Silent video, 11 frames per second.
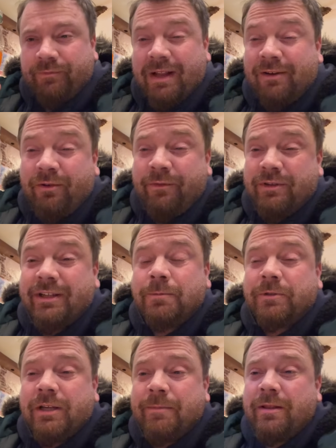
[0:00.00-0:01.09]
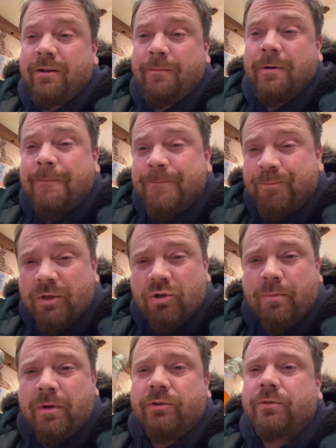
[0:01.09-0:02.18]
I don't know if there's aspartame in there, but it's not
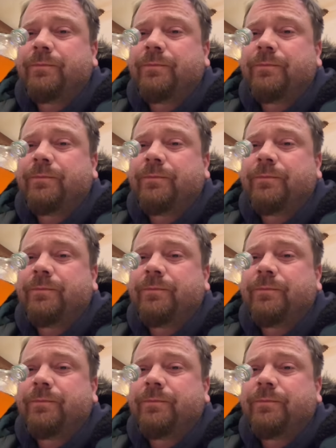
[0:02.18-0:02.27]
much.